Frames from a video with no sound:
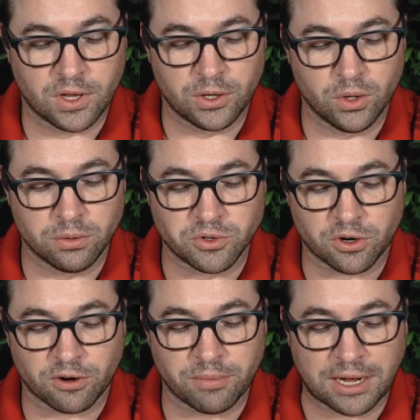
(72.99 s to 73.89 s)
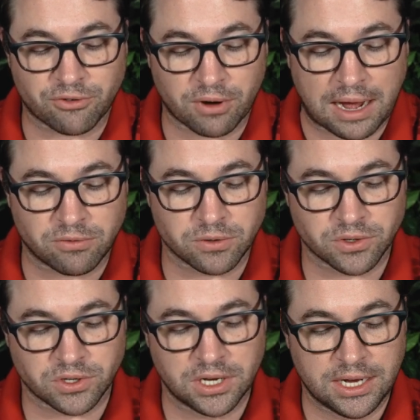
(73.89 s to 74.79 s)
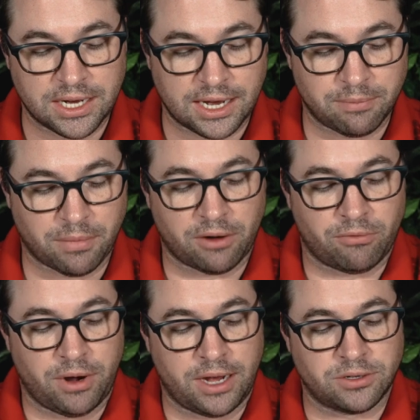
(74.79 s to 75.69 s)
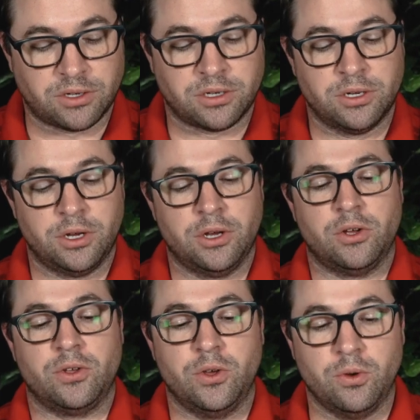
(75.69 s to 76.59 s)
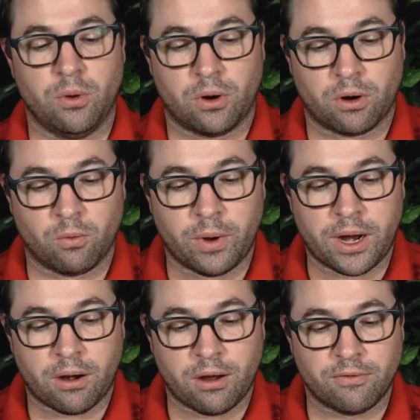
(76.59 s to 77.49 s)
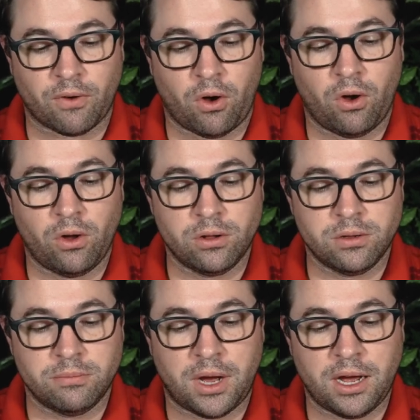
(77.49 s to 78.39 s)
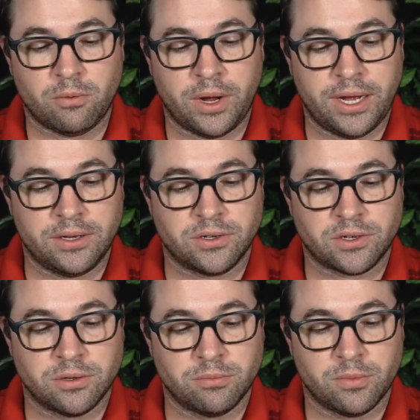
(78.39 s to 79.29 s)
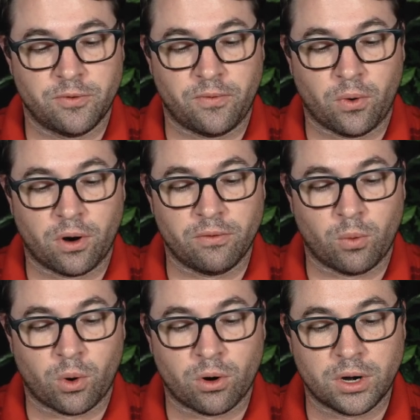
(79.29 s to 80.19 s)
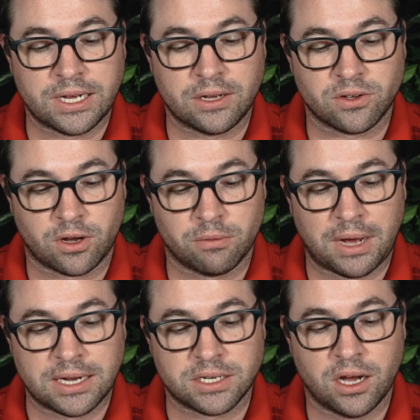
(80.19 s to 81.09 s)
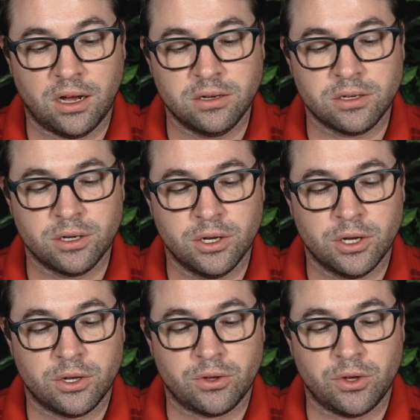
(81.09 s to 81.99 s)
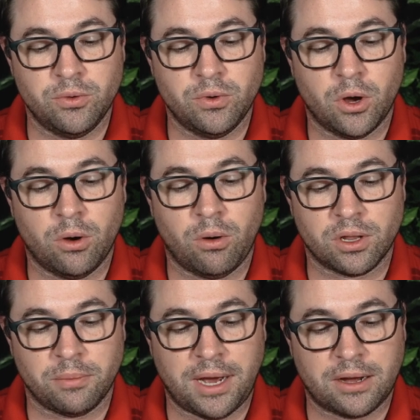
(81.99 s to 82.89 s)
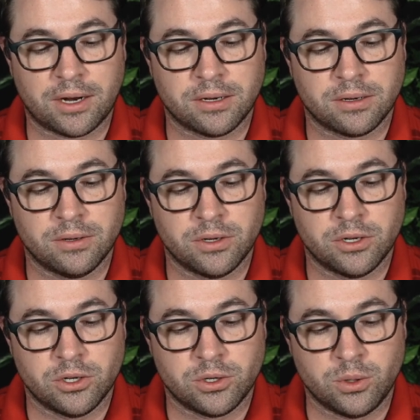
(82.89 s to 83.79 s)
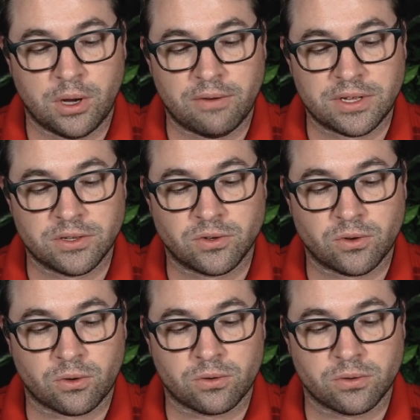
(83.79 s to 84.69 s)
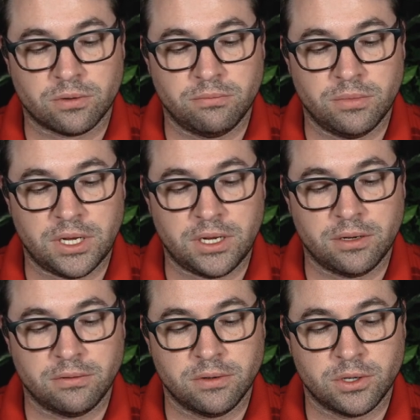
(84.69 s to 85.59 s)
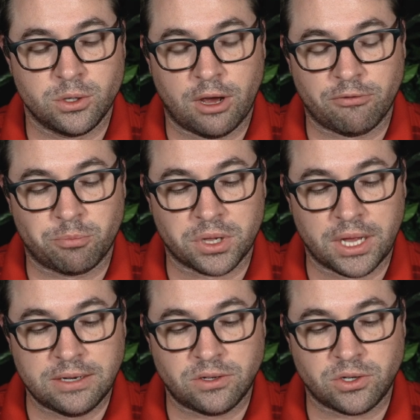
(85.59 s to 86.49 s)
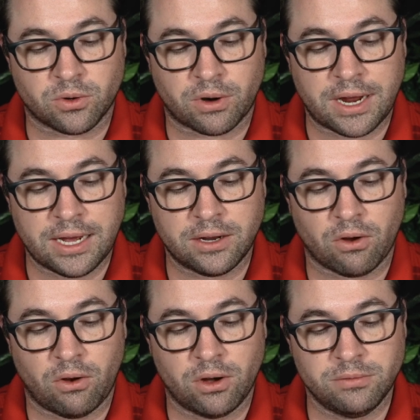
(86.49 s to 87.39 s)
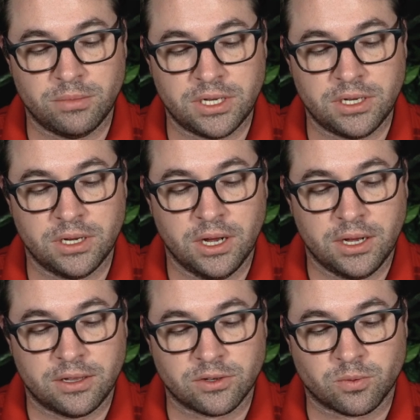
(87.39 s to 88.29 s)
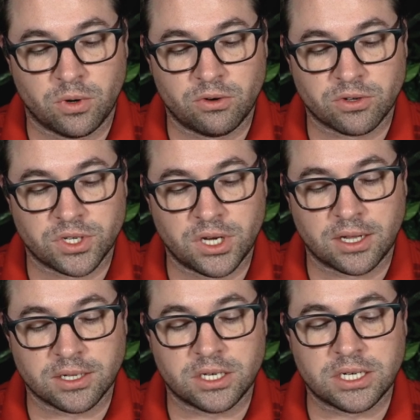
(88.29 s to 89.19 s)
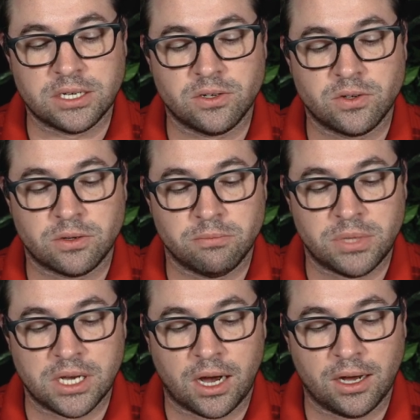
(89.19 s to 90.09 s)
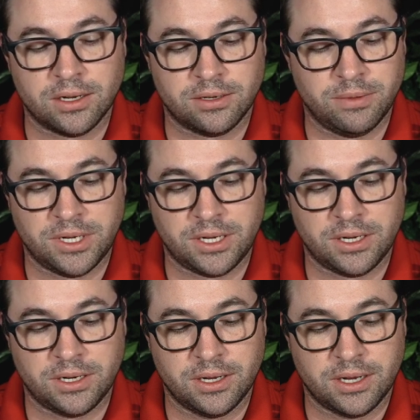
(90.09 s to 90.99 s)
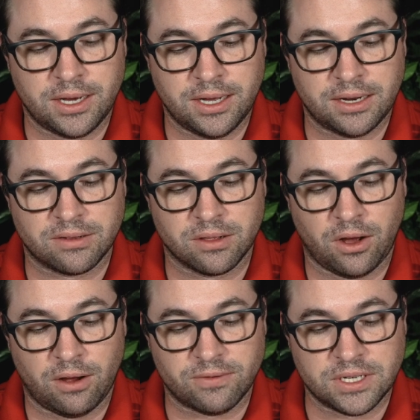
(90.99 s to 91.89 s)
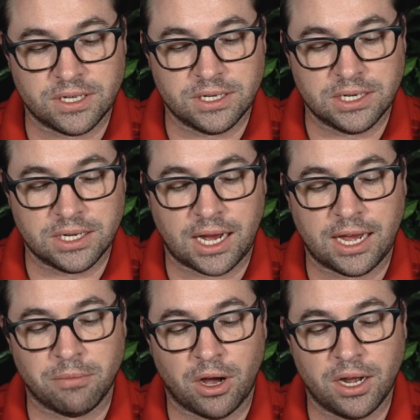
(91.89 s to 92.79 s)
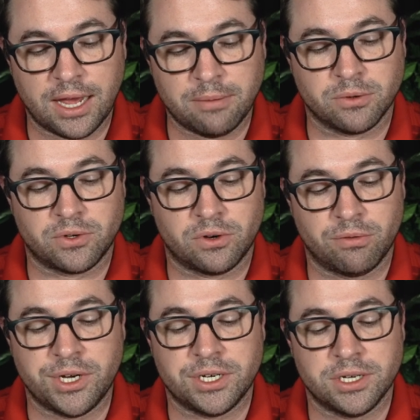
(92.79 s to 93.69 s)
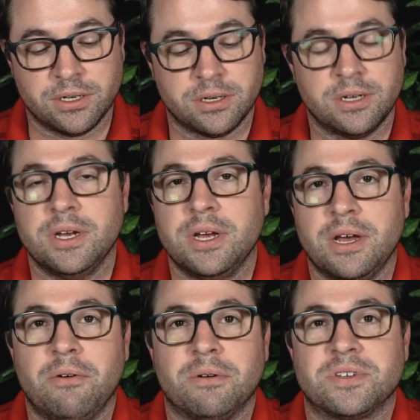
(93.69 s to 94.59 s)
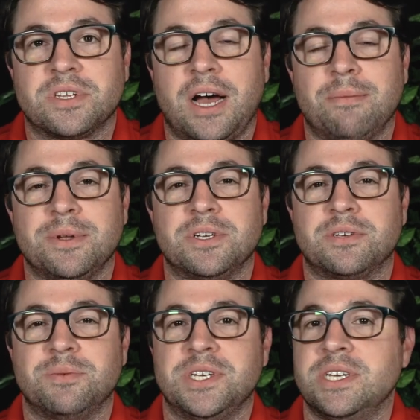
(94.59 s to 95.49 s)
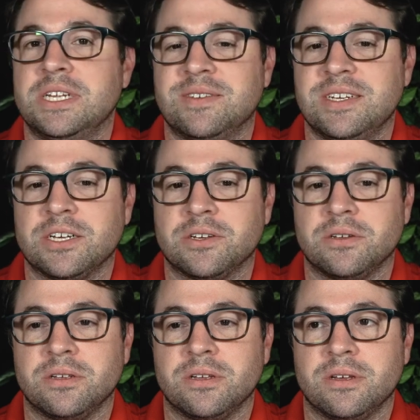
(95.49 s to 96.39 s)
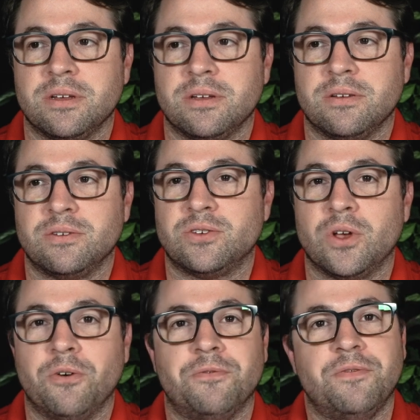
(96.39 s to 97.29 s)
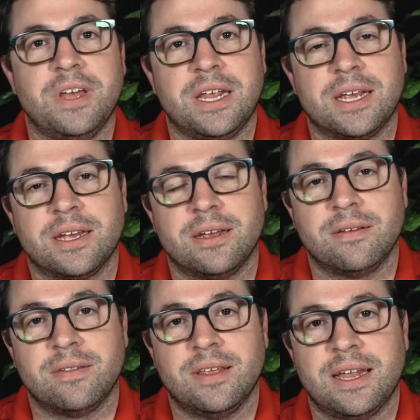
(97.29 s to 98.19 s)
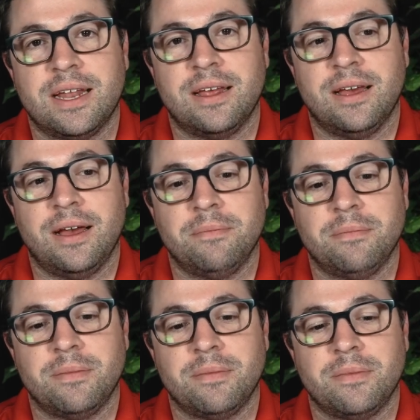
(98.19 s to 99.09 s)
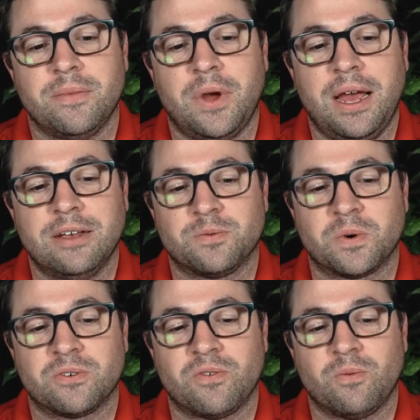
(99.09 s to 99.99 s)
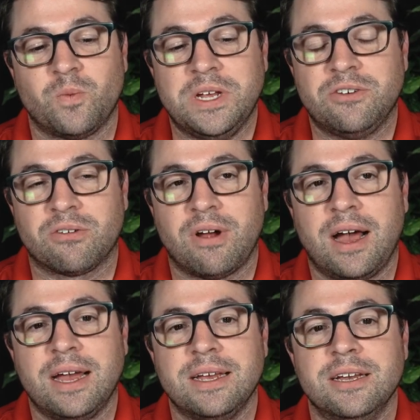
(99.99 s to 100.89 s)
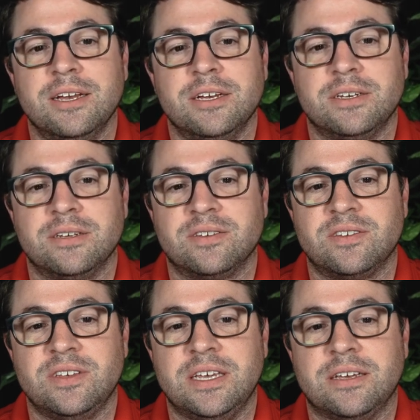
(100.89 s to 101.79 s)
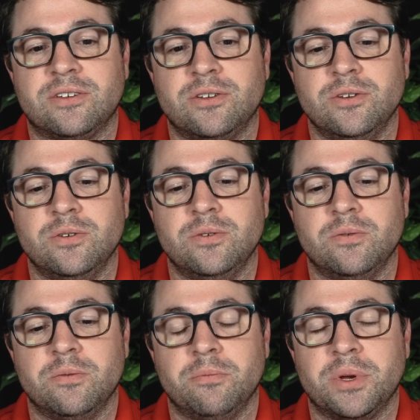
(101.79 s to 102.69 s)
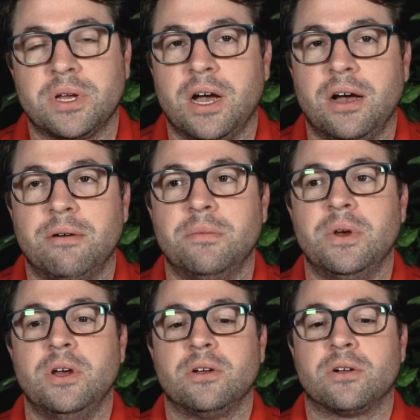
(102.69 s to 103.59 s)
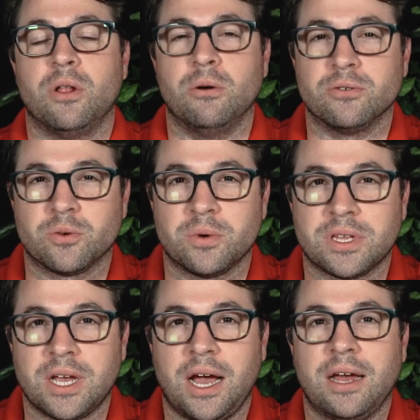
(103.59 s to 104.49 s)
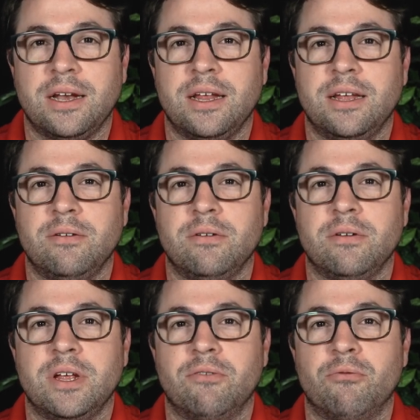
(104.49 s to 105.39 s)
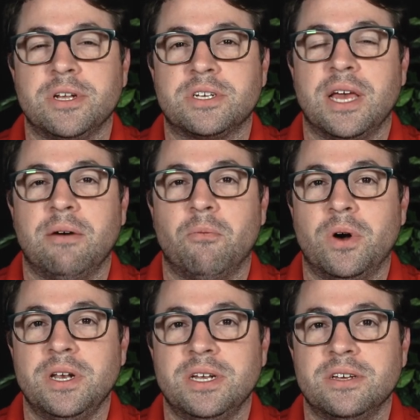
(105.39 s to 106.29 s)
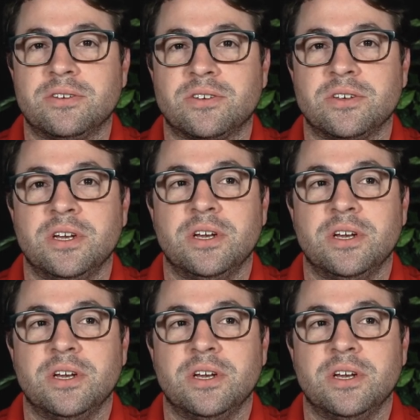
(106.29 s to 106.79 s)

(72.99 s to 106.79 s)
You observe my travels and my rest. You are aware of all my ways. Before a word is on my tongue, you know all about it. You have encircled me. You have placed your hand on me. This wondrous knowledge is beyond me. It is lofty, and I am unable to reach it." I want to stop and just mention, isn't it so fitting that as we try to seek to become closer with God and enrich that oneness,